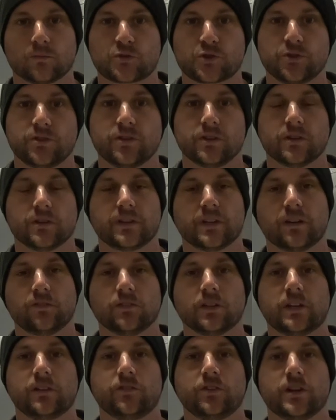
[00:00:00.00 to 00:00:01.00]
to the
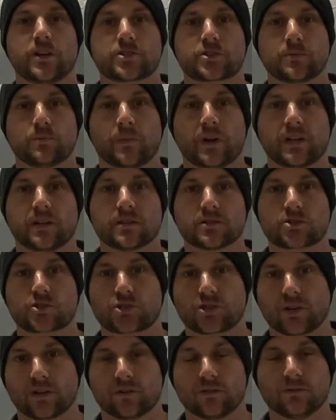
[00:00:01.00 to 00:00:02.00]
Naval Aviation Maintenance
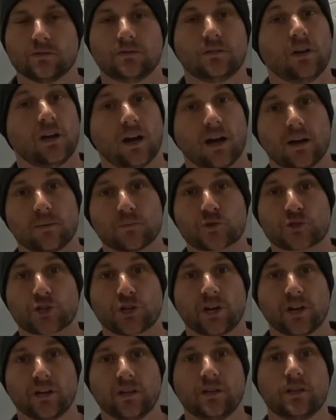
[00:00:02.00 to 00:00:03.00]
channel. I'm
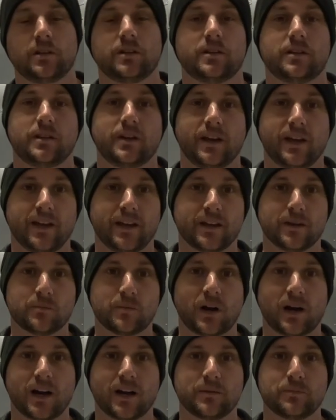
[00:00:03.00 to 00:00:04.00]
Trey, and
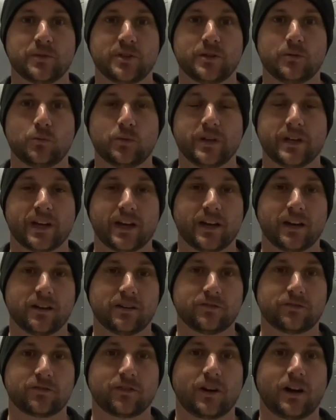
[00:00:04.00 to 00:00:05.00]
behind me we
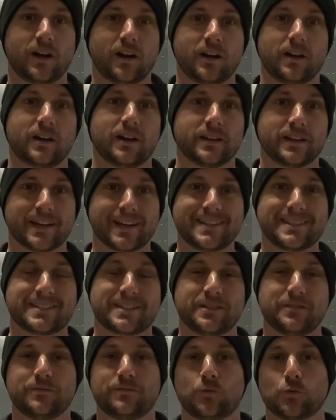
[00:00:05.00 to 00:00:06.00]
have a
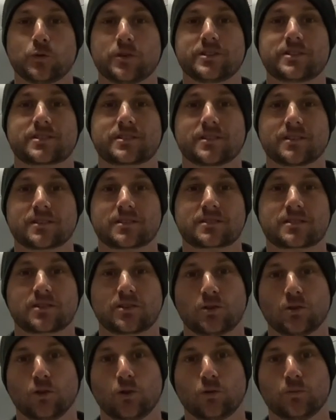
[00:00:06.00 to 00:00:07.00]
1946
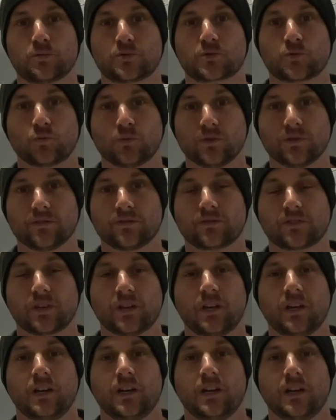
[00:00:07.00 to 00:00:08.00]
Globe Swift.
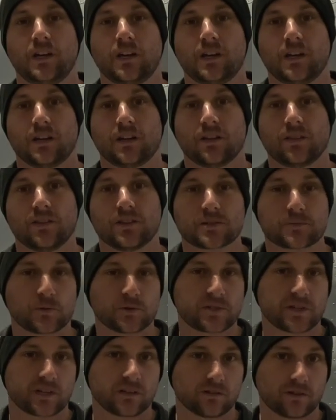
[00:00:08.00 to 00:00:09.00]
This
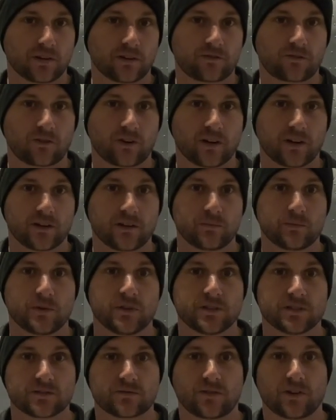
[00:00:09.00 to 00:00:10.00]
particular airframe
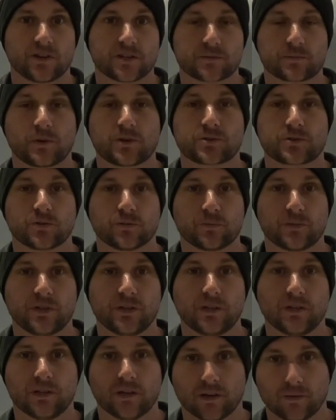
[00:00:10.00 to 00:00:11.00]
is very special to
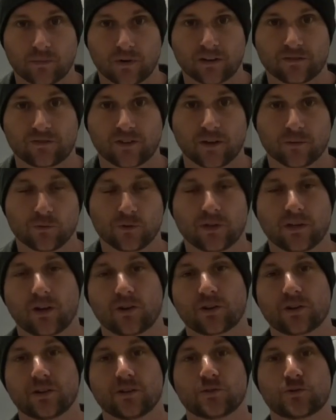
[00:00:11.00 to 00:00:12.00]
me and my family. I'll
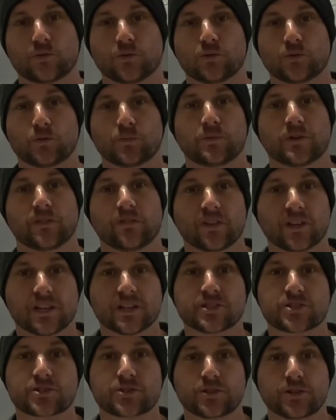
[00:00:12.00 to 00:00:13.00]
get into a little bit of the
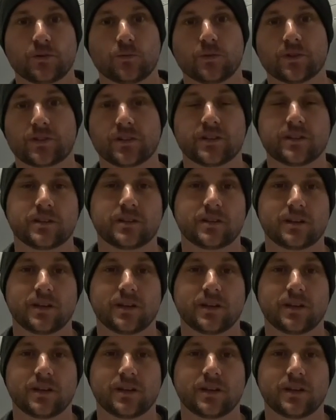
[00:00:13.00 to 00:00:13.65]
history with it